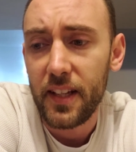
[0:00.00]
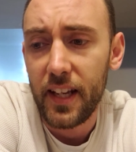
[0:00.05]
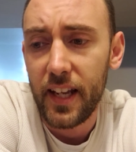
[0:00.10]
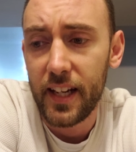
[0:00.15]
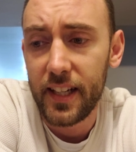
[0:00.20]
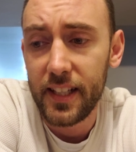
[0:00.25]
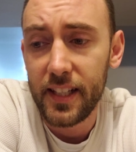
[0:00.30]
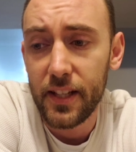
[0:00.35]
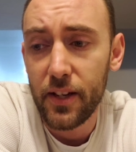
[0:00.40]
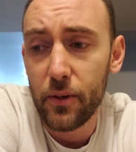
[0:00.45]

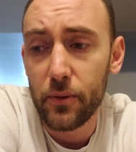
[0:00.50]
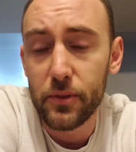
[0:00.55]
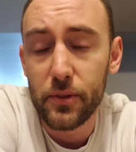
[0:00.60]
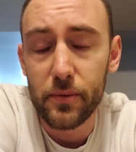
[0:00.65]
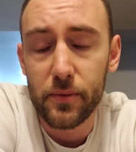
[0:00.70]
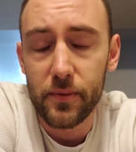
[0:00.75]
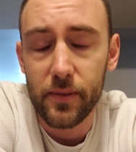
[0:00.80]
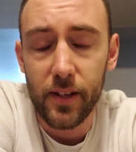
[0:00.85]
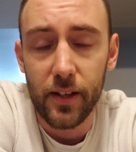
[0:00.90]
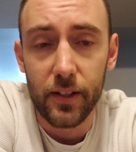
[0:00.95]
And he
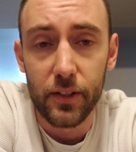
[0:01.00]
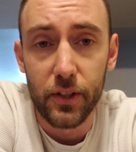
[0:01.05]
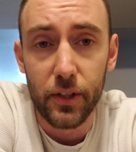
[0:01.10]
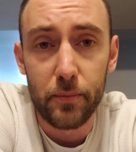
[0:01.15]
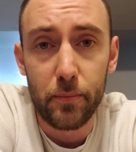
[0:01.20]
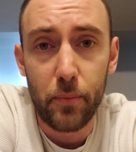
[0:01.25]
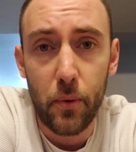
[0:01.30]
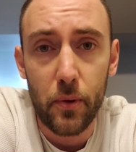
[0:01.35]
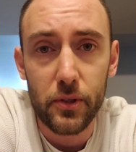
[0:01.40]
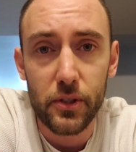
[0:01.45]
owns a
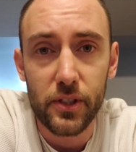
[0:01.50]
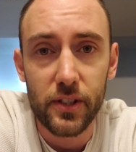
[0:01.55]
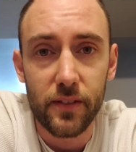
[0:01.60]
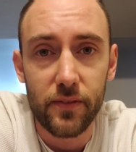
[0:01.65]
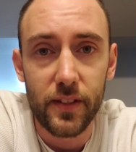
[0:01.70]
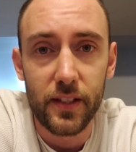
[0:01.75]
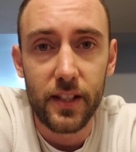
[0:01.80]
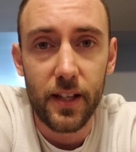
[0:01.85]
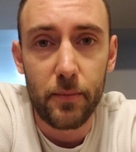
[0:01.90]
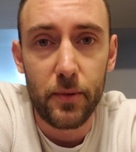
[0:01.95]
good portion
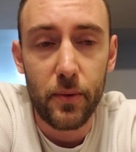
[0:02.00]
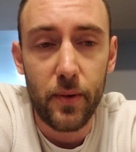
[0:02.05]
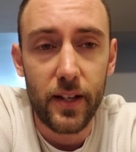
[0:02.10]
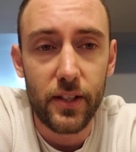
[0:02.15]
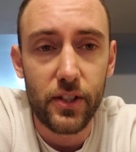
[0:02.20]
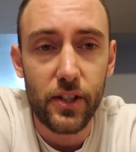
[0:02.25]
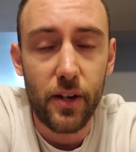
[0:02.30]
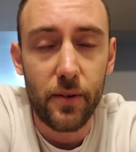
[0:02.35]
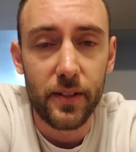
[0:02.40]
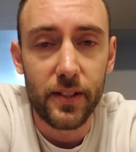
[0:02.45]
of the
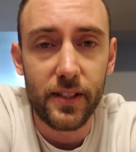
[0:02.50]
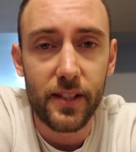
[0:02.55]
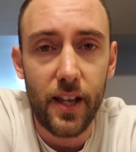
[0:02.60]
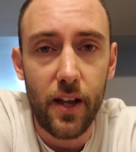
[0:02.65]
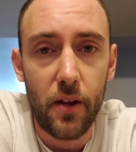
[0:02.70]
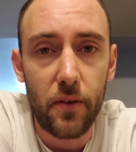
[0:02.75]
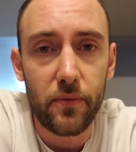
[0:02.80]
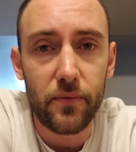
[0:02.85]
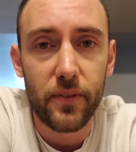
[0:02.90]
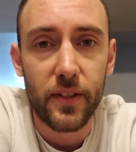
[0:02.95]
WHO
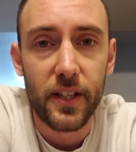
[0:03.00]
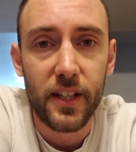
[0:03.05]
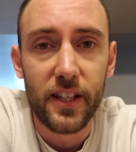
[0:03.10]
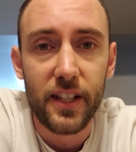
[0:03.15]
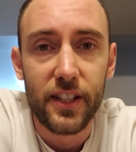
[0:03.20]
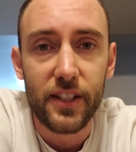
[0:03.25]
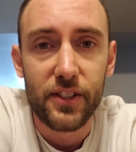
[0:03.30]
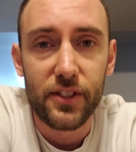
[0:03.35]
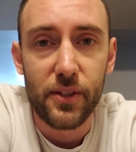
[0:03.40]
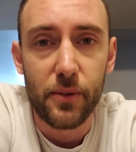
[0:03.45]
itself,
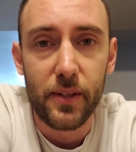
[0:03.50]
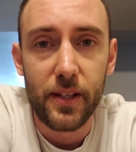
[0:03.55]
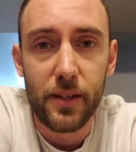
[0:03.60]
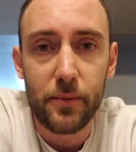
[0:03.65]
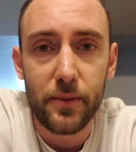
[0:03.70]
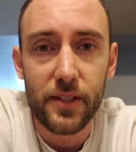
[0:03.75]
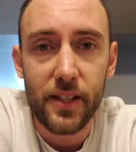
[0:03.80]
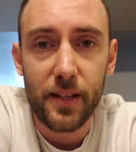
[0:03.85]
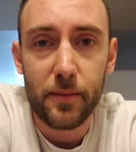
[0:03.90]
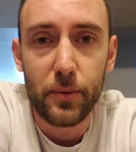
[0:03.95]
so he
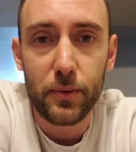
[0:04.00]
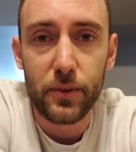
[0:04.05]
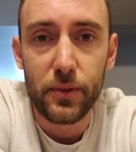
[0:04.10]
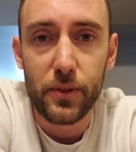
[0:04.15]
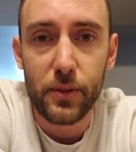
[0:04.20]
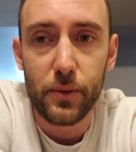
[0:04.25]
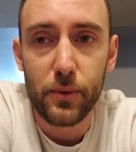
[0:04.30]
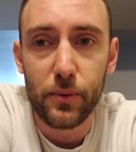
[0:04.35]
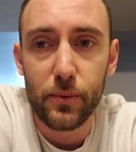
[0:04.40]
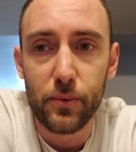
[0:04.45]
was able
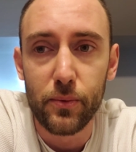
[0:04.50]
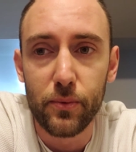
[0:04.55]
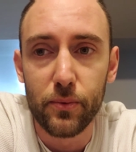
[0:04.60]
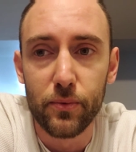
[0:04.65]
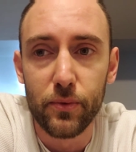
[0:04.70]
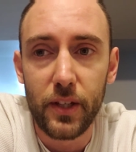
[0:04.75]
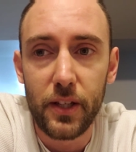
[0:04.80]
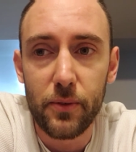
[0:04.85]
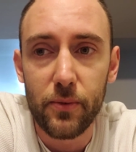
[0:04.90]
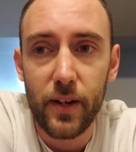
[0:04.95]
to
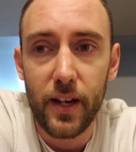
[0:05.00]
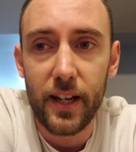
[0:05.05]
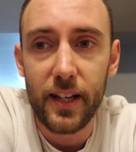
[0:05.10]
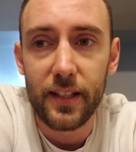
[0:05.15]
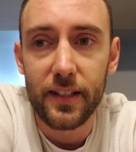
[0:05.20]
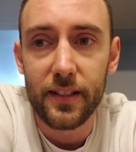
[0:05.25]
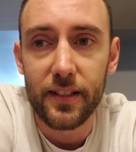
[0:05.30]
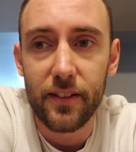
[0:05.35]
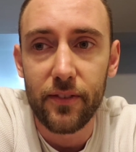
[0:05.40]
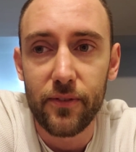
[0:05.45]

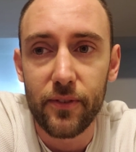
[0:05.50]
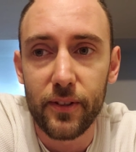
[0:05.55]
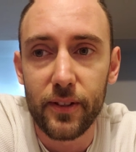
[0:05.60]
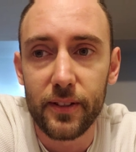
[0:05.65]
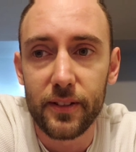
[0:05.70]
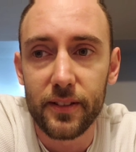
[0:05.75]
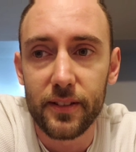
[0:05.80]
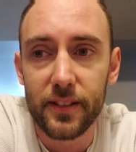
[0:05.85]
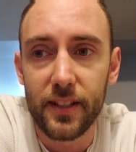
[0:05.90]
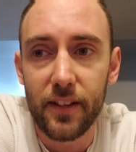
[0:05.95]
rewrite
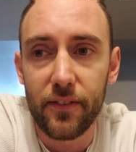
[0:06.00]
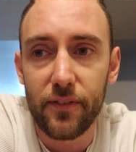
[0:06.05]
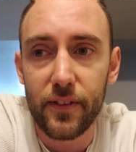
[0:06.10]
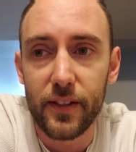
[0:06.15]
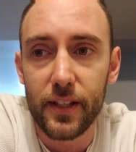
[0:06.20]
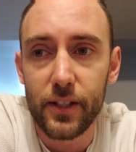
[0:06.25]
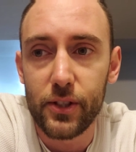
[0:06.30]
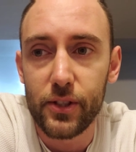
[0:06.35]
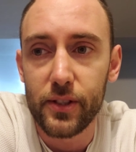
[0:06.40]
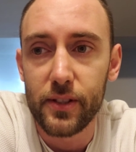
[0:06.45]
different
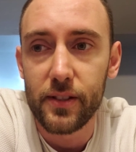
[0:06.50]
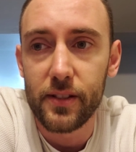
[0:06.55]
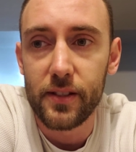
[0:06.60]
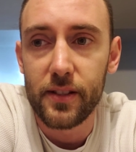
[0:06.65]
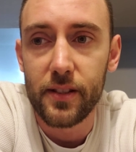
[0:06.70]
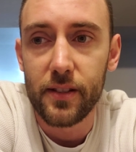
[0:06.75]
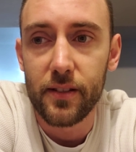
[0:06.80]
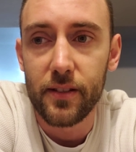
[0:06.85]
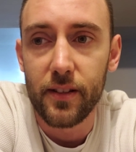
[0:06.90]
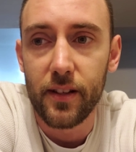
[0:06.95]

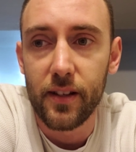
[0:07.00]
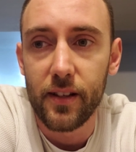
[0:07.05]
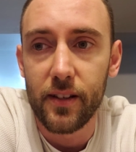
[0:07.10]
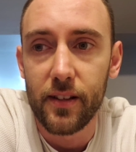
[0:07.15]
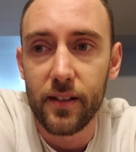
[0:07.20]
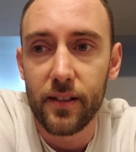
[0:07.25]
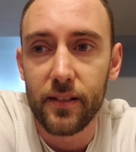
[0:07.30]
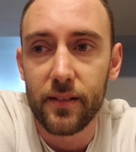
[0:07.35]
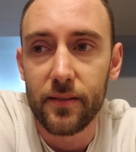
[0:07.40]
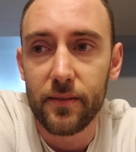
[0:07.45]
definitions
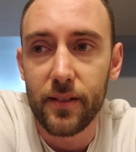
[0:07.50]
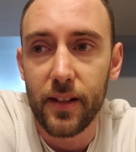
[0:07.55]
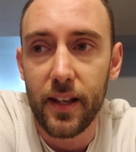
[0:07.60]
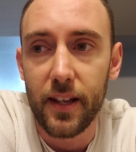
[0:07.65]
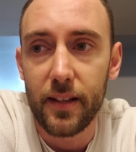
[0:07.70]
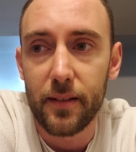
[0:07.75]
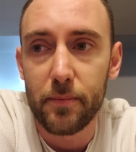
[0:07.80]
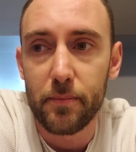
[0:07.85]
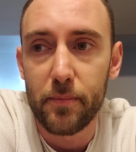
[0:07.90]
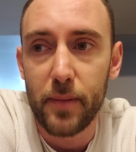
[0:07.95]
uh,
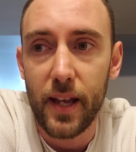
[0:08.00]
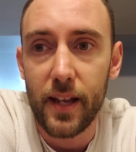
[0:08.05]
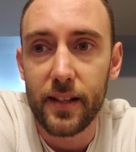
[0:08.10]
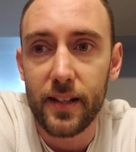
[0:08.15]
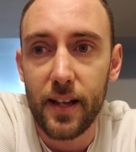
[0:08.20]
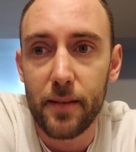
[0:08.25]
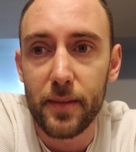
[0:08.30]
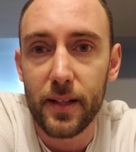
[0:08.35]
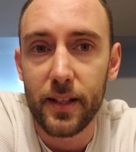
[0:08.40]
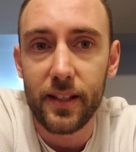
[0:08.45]
like
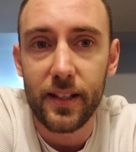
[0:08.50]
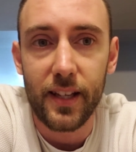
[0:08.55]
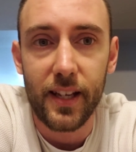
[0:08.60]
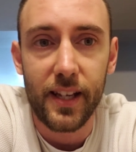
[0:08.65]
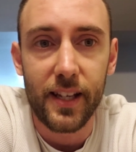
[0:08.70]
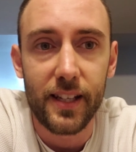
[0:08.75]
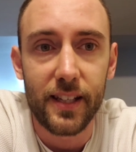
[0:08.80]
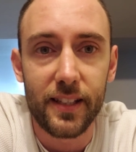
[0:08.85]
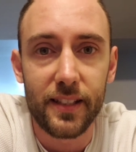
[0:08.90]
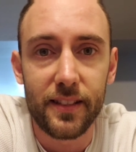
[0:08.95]
pandemic
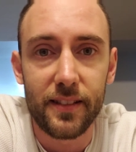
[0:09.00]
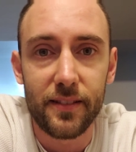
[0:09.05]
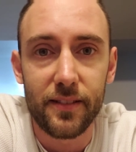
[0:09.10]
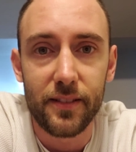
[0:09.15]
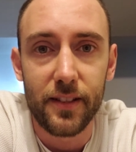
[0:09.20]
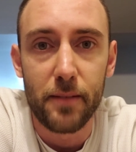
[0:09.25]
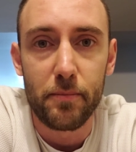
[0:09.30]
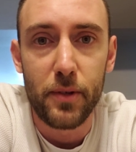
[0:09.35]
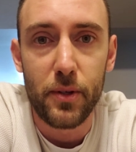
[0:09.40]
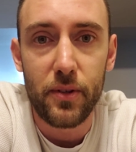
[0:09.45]
and
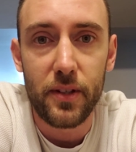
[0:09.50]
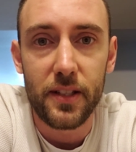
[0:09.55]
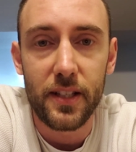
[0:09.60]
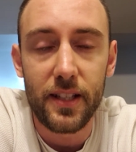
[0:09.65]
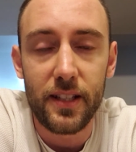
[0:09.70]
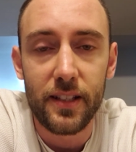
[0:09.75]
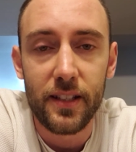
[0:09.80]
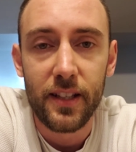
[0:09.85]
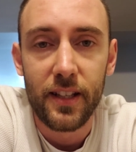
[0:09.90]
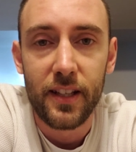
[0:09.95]

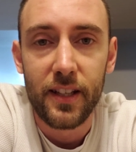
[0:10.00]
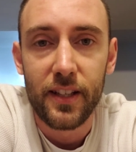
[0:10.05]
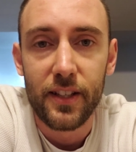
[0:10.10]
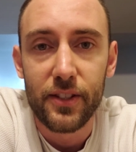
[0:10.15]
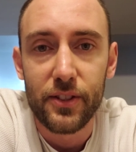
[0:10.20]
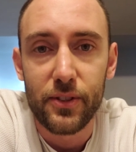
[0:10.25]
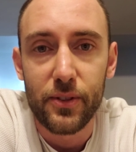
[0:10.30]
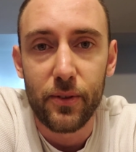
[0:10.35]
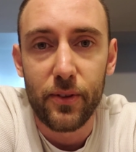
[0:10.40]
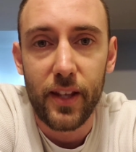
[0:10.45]
immunity,
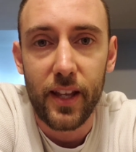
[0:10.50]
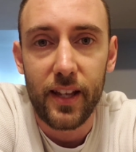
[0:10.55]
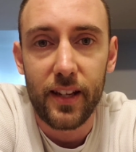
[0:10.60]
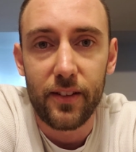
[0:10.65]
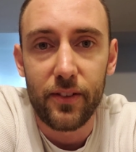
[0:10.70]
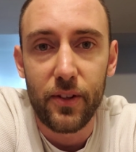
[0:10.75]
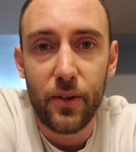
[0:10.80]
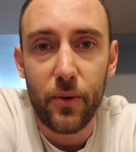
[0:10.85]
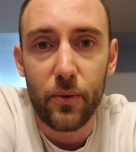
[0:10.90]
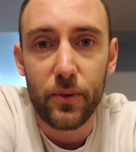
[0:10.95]
so
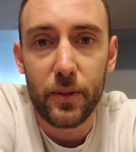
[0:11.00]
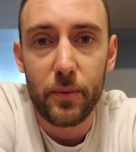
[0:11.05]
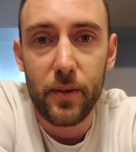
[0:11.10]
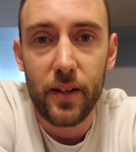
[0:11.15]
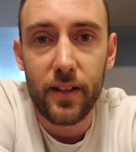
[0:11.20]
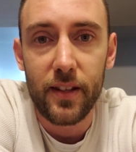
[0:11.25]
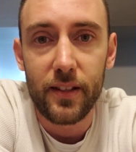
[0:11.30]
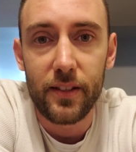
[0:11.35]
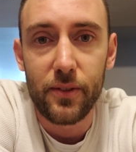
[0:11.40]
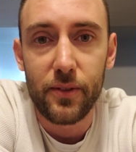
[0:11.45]
that the only
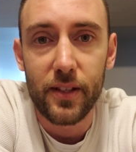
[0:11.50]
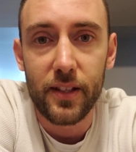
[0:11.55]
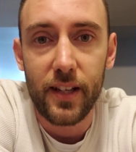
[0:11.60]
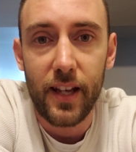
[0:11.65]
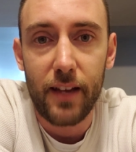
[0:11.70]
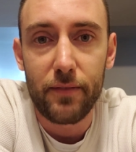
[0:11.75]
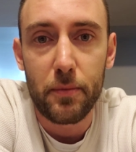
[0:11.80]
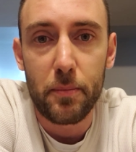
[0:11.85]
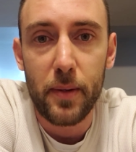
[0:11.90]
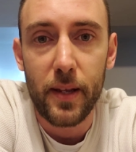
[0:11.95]
way that you can
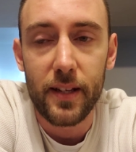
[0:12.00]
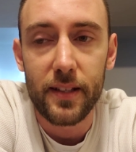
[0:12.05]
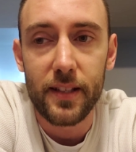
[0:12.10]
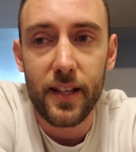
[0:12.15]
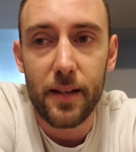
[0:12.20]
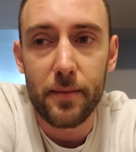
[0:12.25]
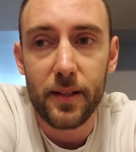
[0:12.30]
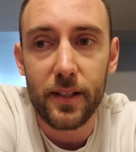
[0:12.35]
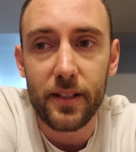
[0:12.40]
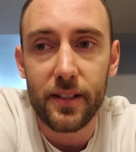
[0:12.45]
have a
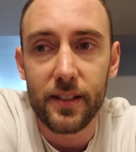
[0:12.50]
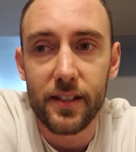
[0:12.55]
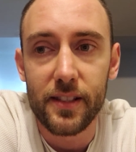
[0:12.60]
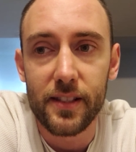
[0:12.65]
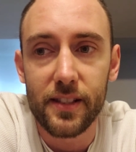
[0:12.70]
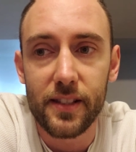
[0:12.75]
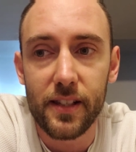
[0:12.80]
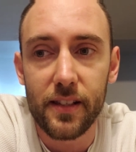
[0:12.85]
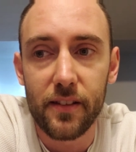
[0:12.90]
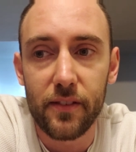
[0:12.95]
pandemic
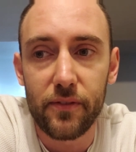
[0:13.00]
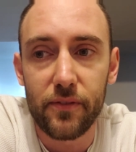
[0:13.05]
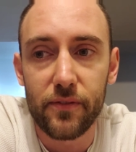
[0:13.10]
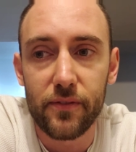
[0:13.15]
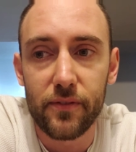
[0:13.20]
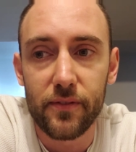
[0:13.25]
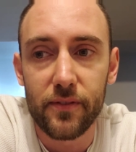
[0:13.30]
is if